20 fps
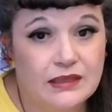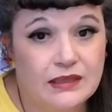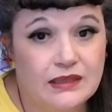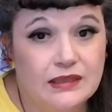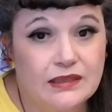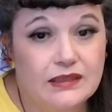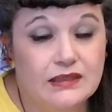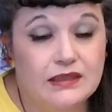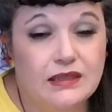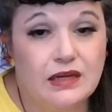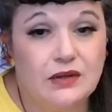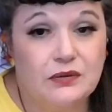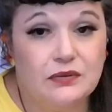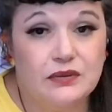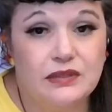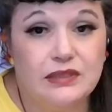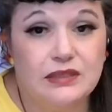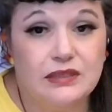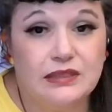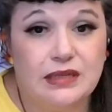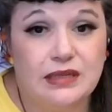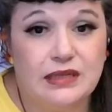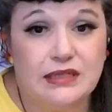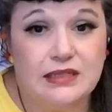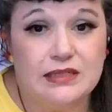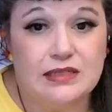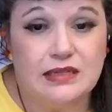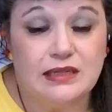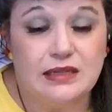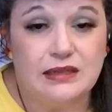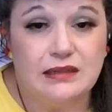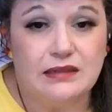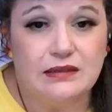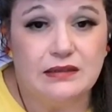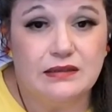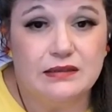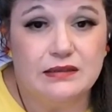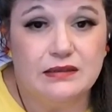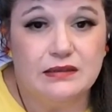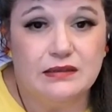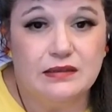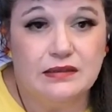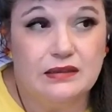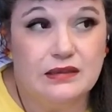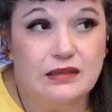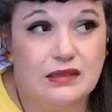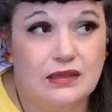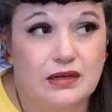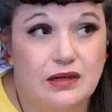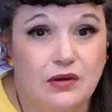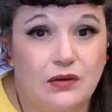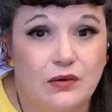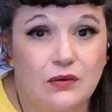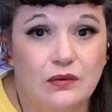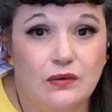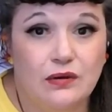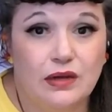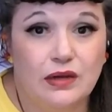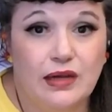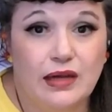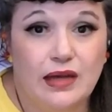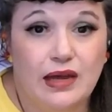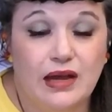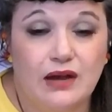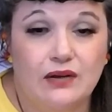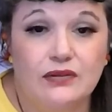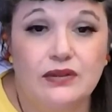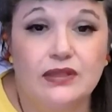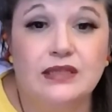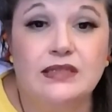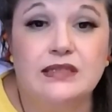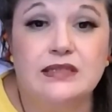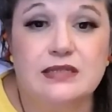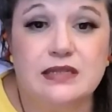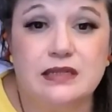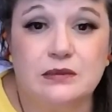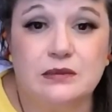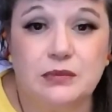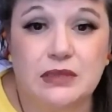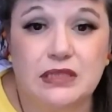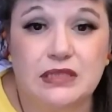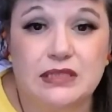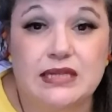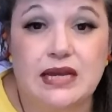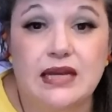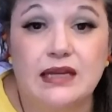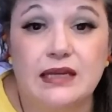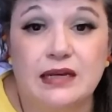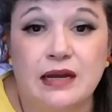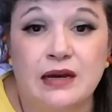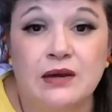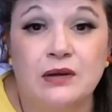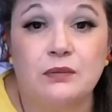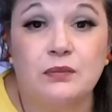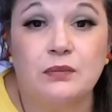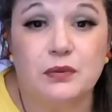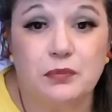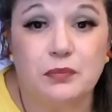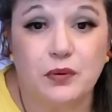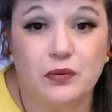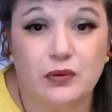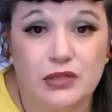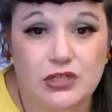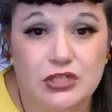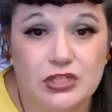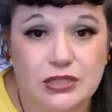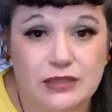not realizing, you know, how things can be taken out of proportion.